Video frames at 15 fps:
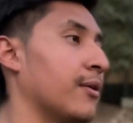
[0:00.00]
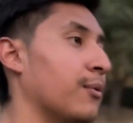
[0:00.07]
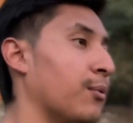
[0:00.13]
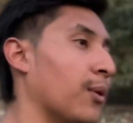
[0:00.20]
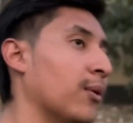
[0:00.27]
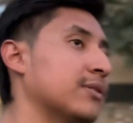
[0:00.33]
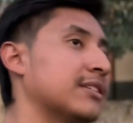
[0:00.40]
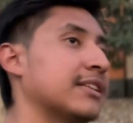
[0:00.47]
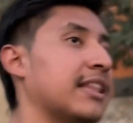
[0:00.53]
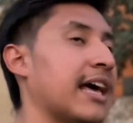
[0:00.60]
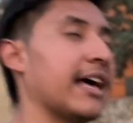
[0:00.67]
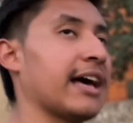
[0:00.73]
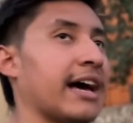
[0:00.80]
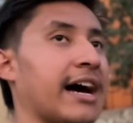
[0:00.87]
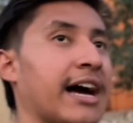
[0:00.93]
What was it
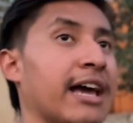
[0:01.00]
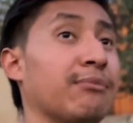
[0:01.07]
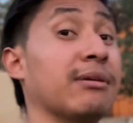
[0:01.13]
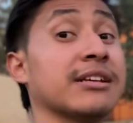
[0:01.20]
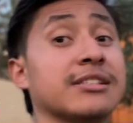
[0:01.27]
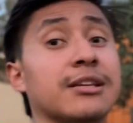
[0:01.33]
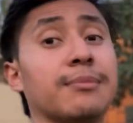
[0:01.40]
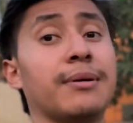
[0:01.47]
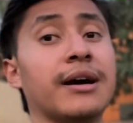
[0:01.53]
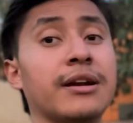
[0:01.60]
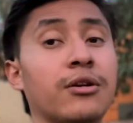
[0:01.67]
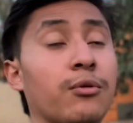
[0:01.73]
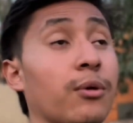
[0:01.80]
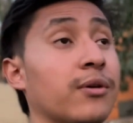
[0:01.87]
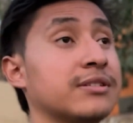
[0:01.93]
that I messed up on?
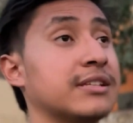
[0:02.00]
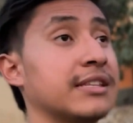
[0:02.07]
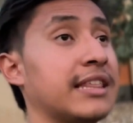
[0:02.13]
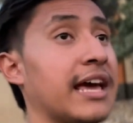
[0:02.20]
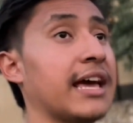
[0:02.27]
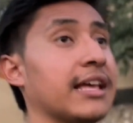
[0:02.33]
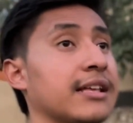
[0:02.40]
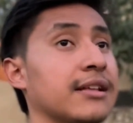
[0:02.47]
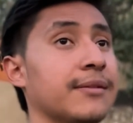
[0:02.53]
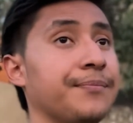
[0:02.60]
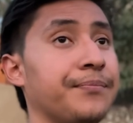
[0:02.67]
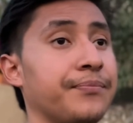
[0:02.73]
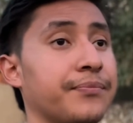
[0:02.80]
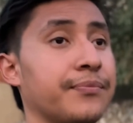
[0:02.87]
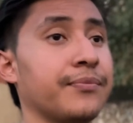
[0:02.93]
Or what was it that
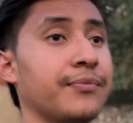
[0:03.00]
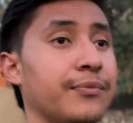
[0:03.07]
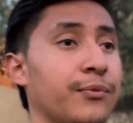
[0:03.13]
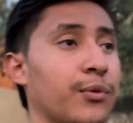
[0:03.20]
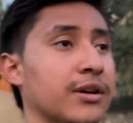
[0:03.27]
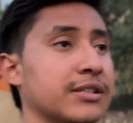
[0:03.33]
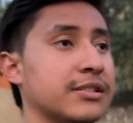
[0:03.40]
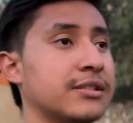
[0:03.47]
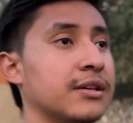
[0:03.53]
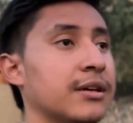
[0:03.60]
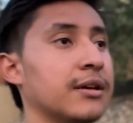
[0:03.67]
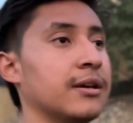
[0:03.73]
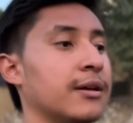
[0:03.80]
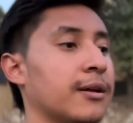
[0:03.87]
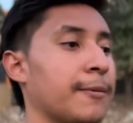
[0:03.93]
was
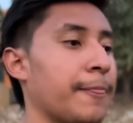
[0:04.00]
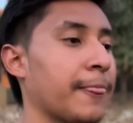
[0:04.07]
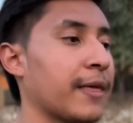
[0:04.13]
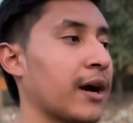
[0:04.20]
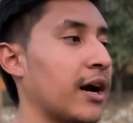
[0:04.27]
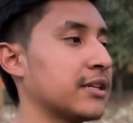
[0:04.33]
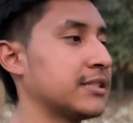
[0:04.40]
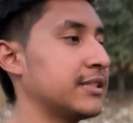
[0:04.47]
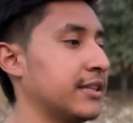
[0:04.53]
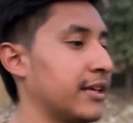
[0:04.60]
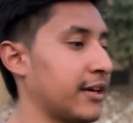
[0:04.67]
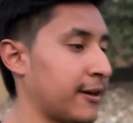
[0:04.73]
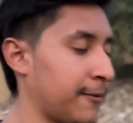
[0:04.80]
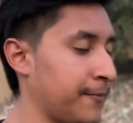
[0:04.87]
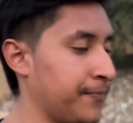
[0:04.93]
causing
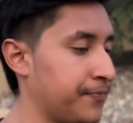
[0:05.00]
the